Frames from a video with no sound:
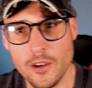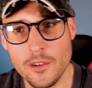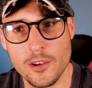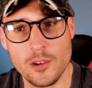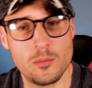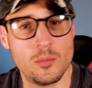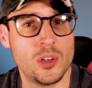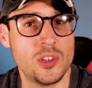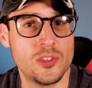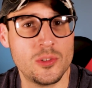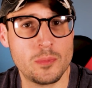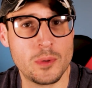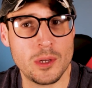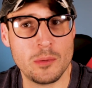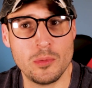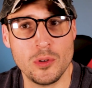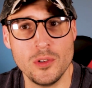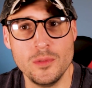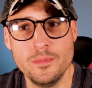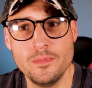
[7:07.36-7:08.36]
For most
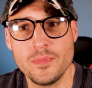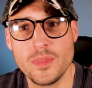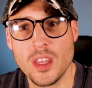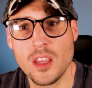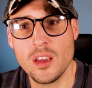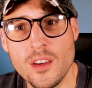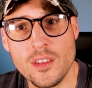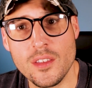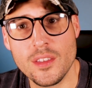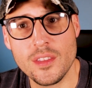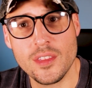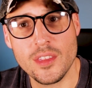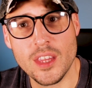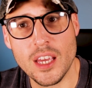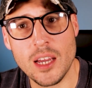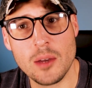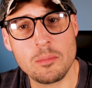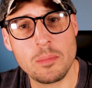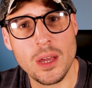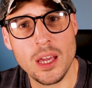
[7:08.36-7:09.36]
people,
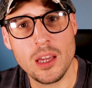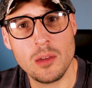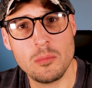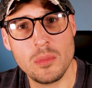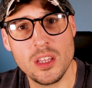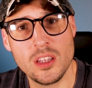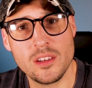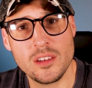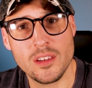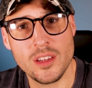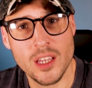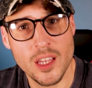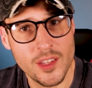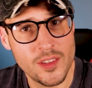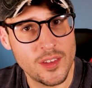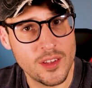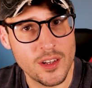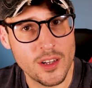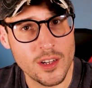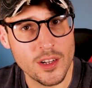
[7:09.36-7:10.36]
that payment
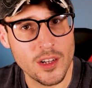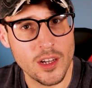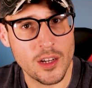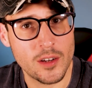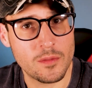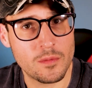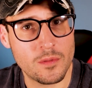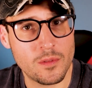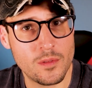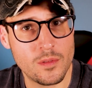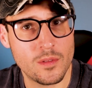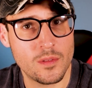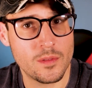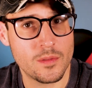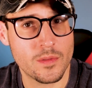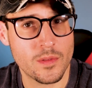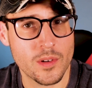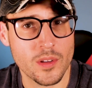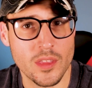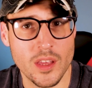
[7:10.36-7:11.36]
isn't enough
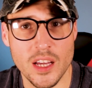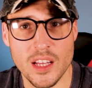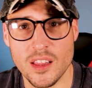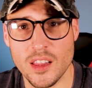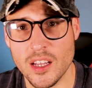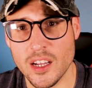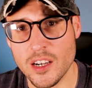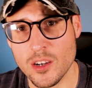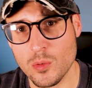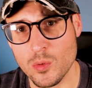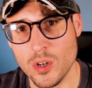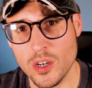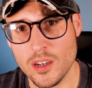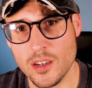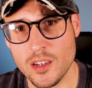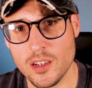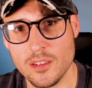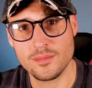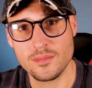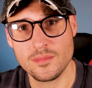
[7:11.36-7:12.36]
for that line of
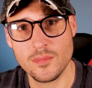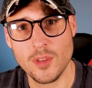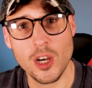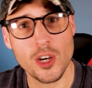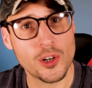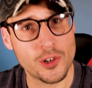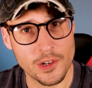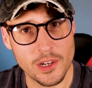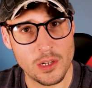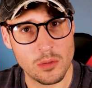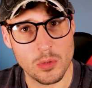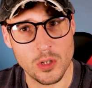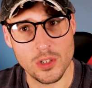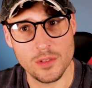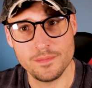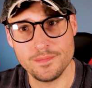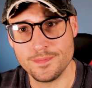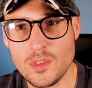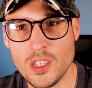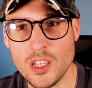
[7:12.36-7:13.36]
work.
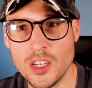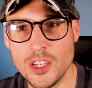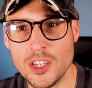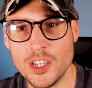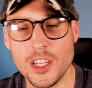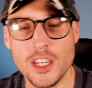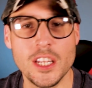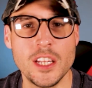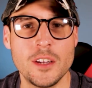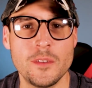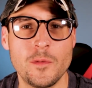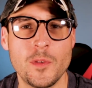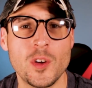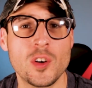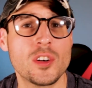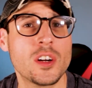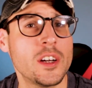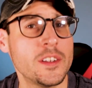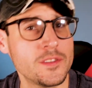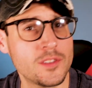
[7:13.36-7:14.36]
Agreeable. You need to
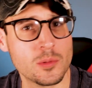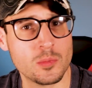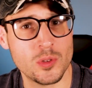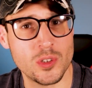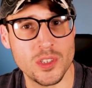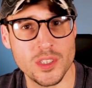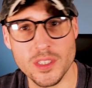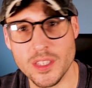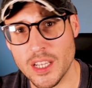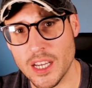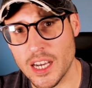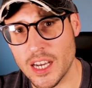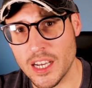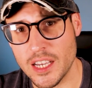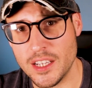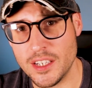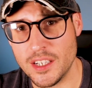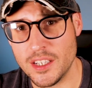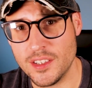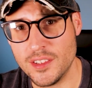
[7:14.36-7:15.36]
feel comfortable in the
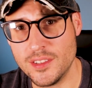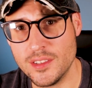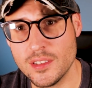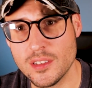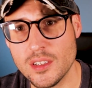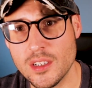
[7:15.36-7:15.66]
highness,